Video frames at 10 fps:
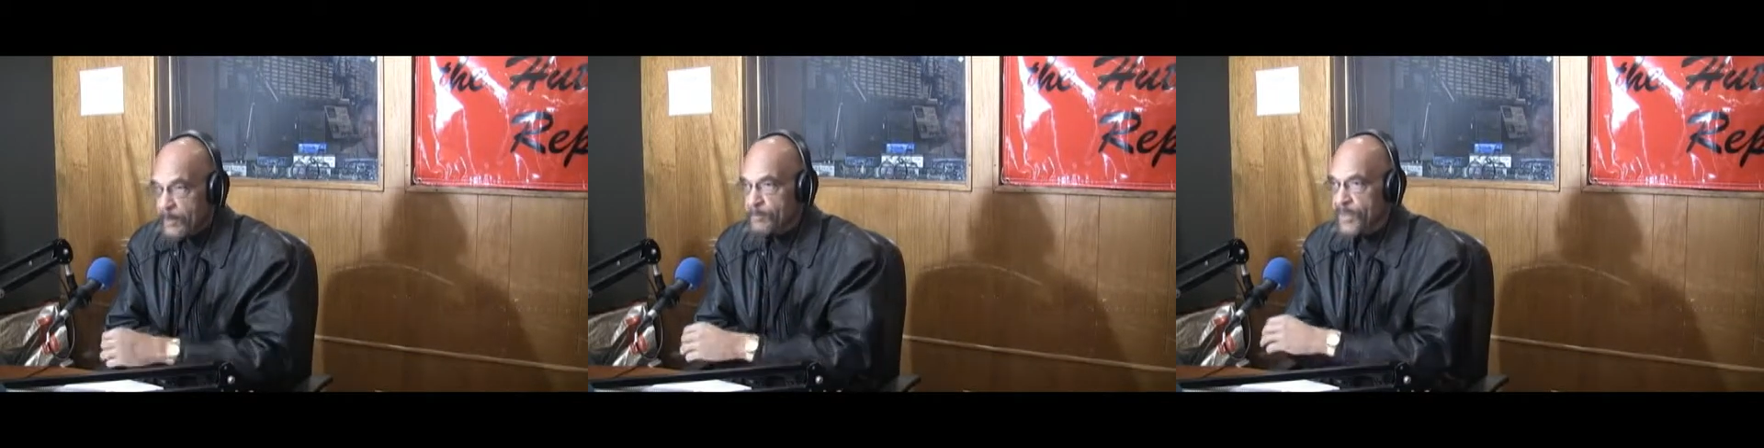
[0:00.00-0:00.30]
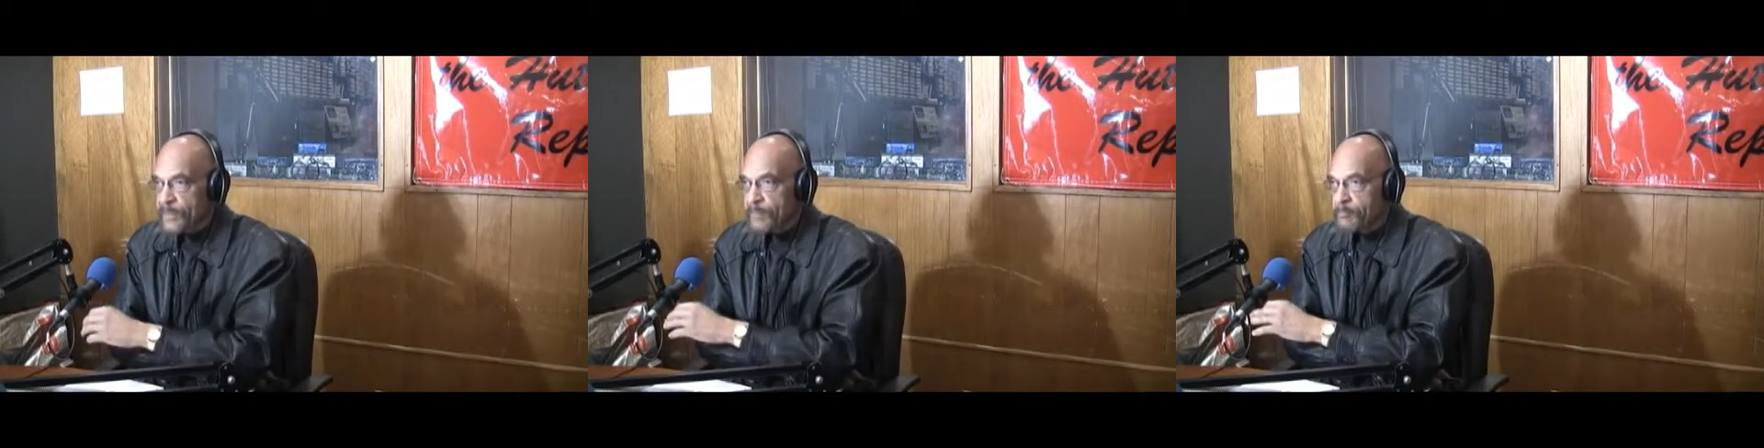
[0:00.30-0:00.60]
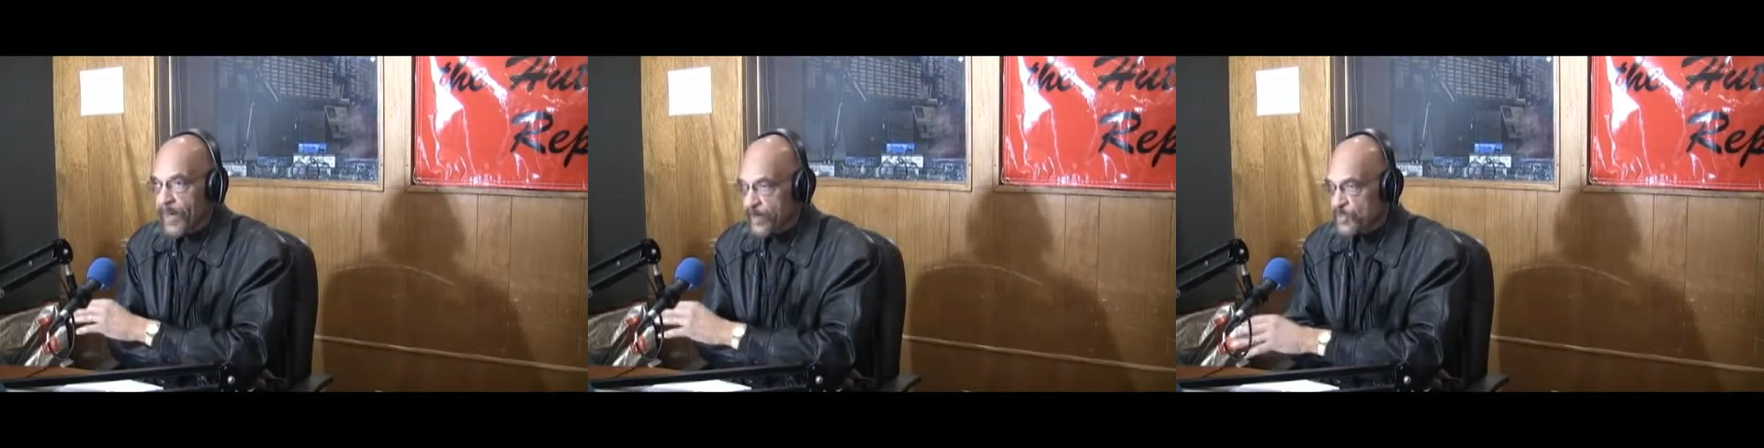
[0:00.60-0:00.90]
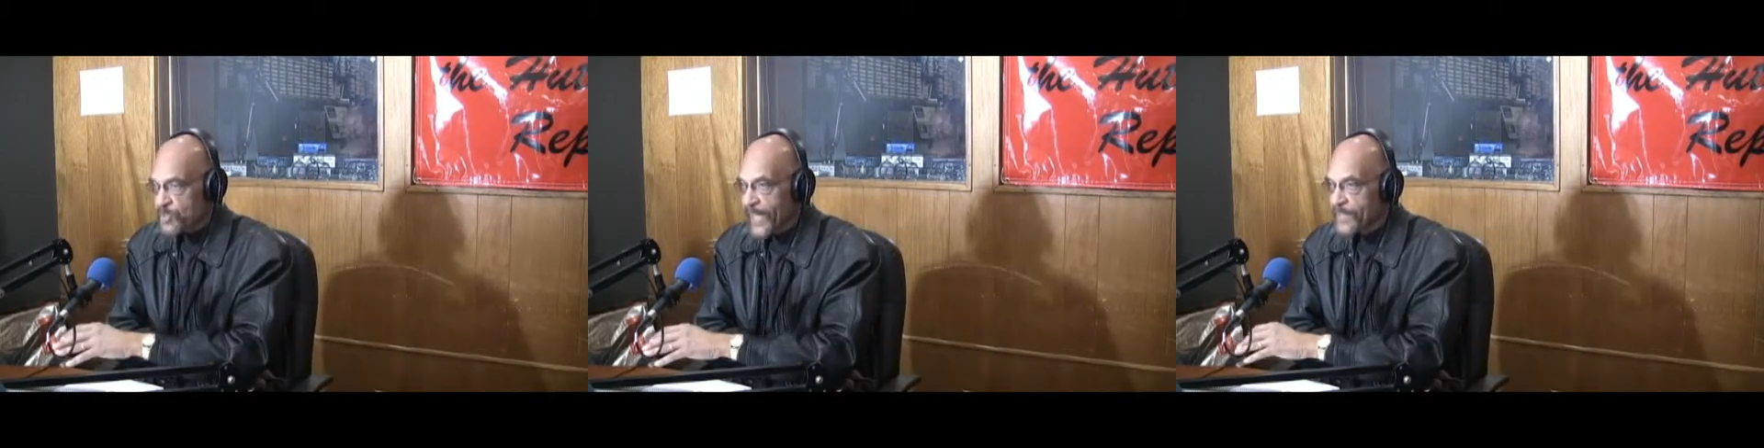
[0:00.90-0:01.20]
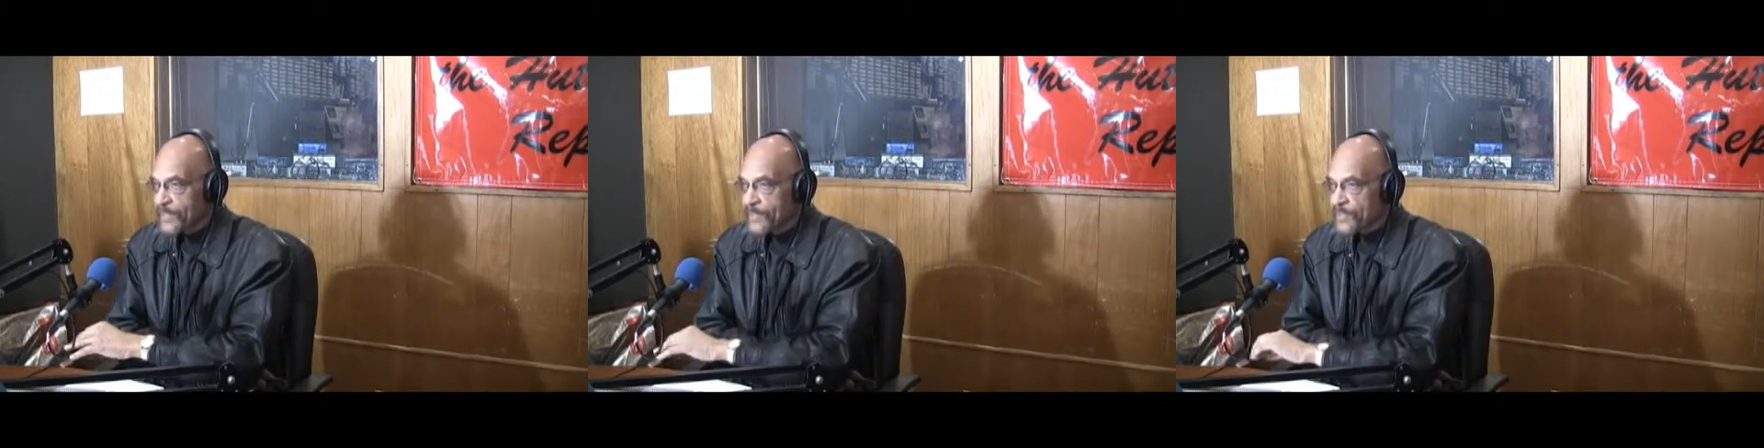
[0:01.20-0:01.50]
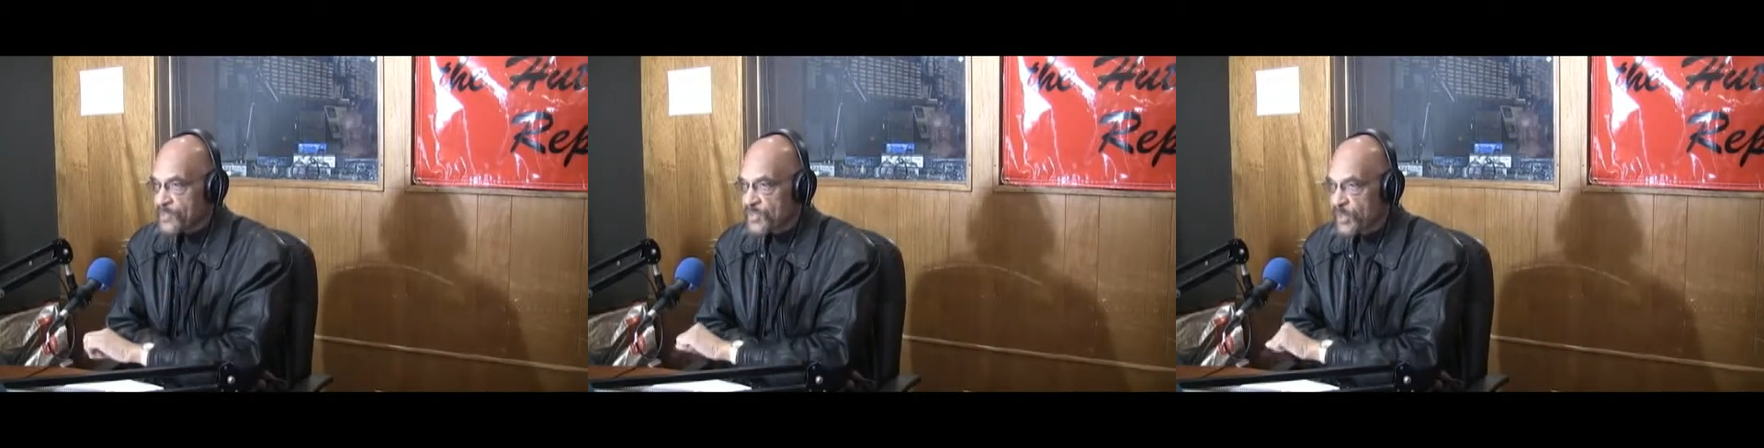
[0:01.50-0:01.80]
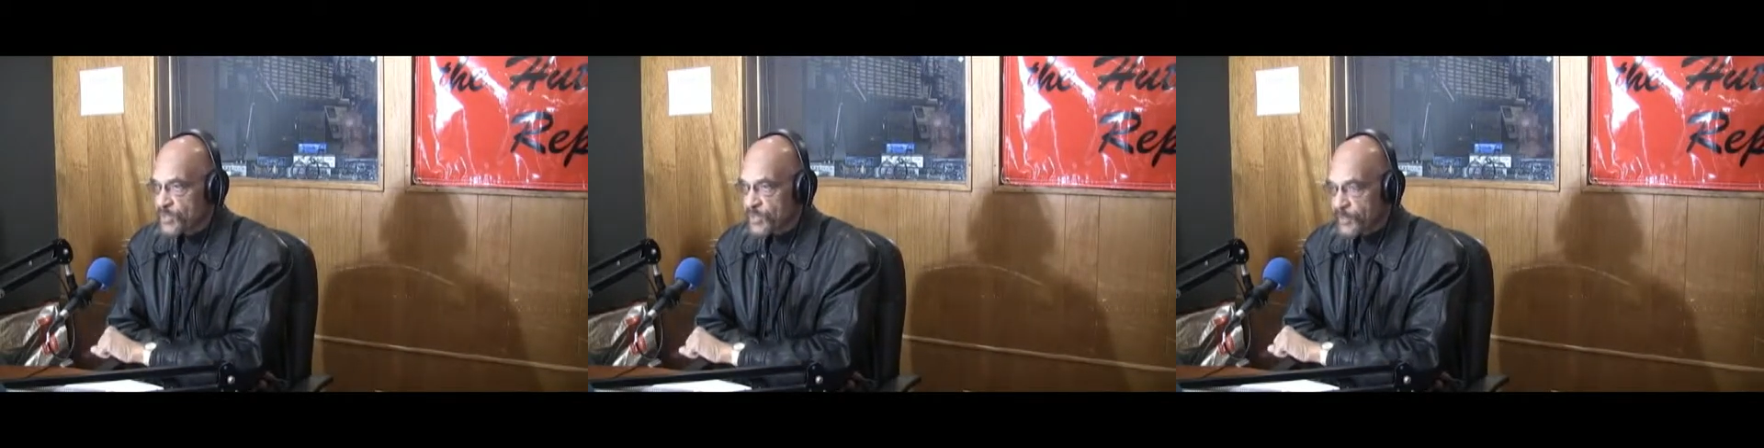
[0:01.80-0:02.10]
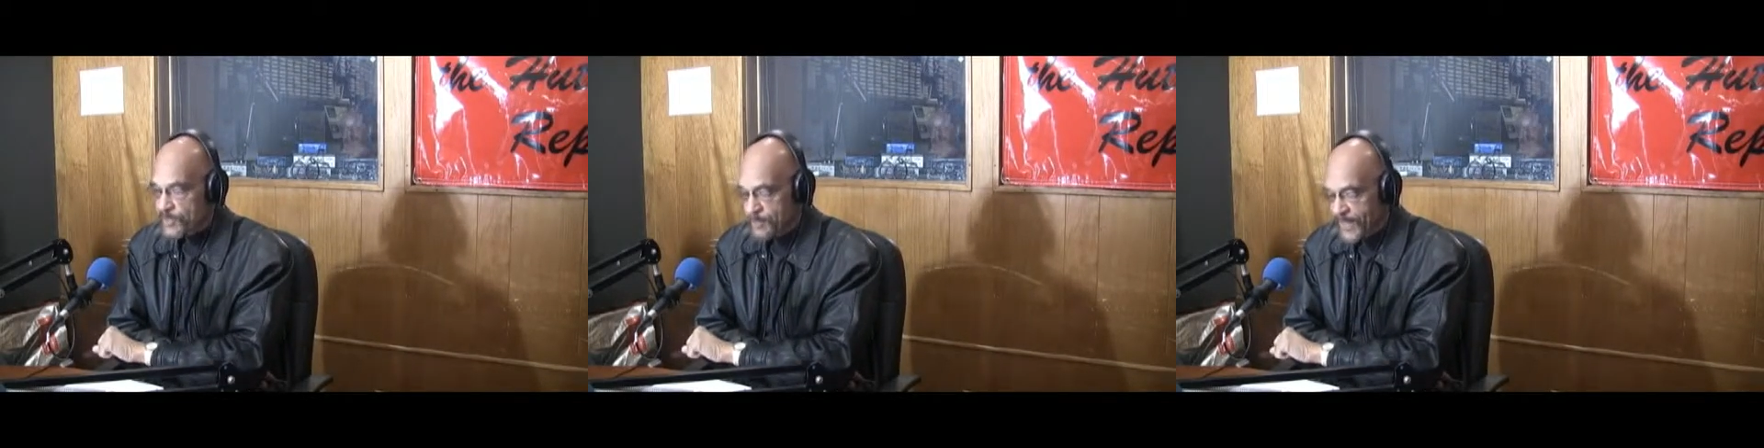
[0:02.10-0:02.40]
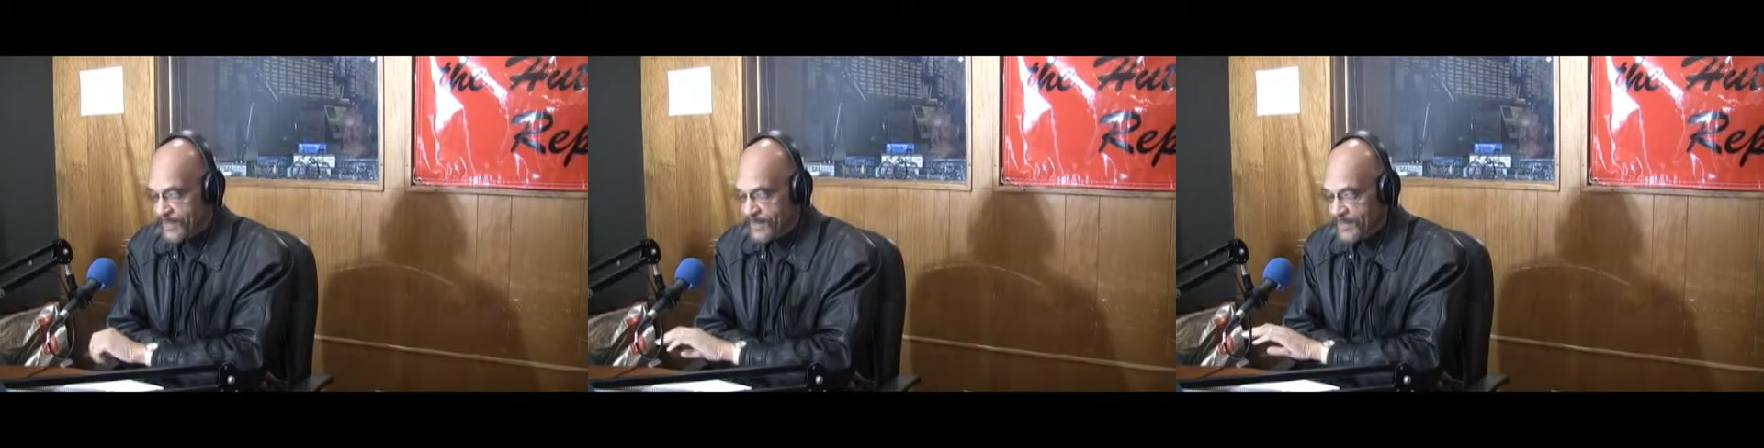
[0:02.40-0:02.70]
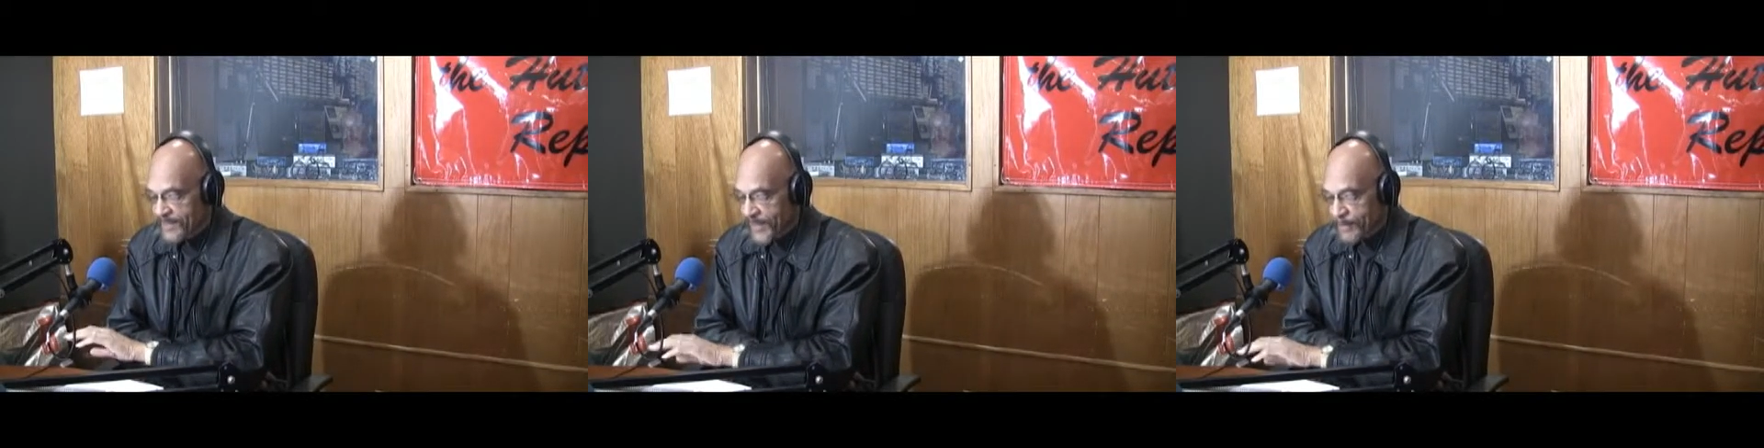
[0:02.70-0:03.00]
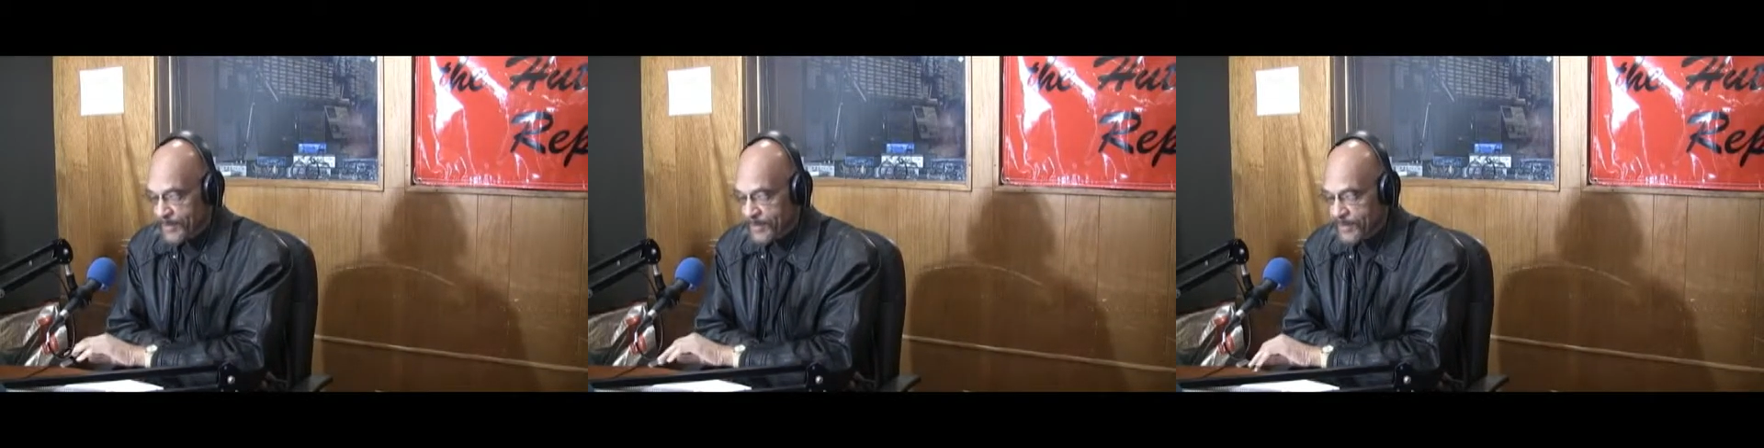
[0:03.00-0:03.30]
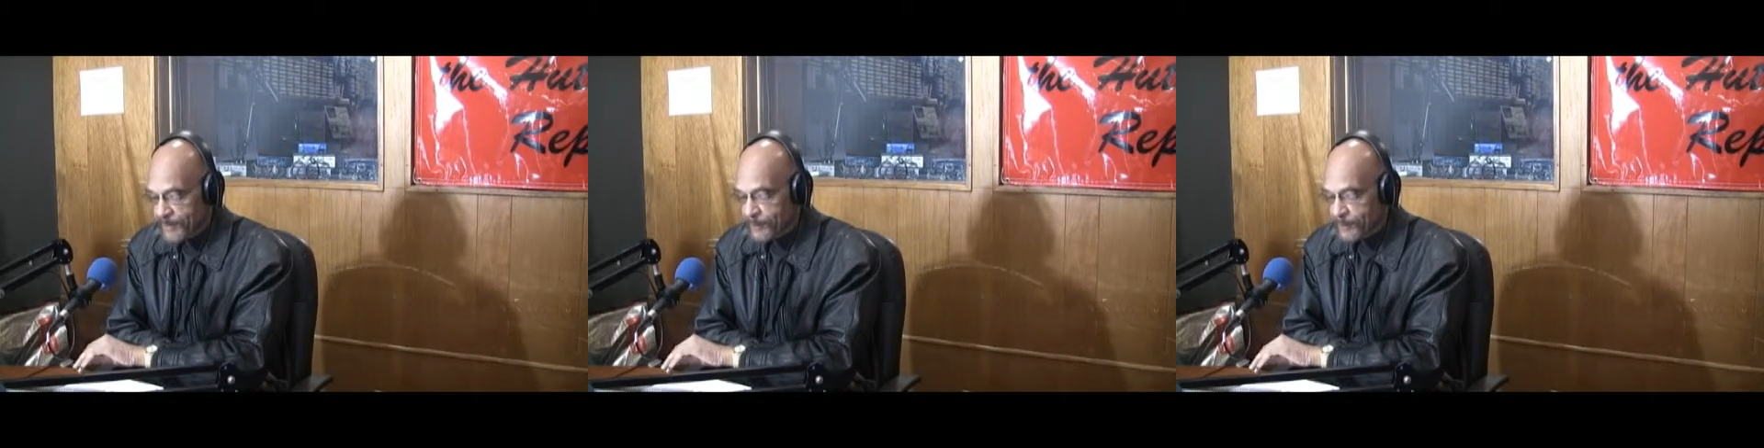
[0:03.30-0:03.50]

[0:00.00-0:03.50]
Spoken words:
But my understanding is cuts are expected in the neighborhood of